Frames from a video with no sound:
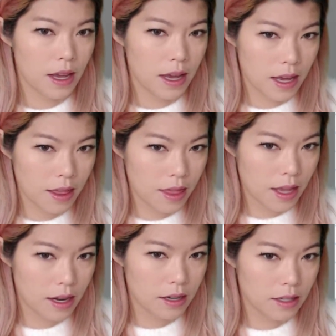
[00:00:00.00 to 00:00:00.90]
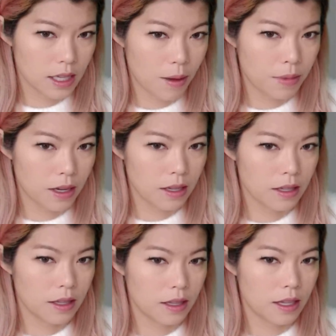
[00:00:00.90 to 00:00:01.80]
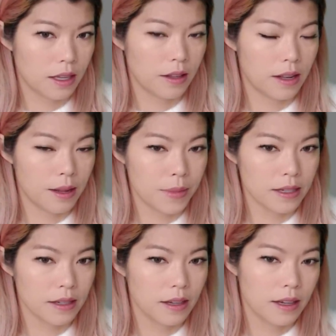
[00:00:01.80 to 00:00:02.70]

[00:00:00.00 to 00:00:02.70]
and then sub in the limit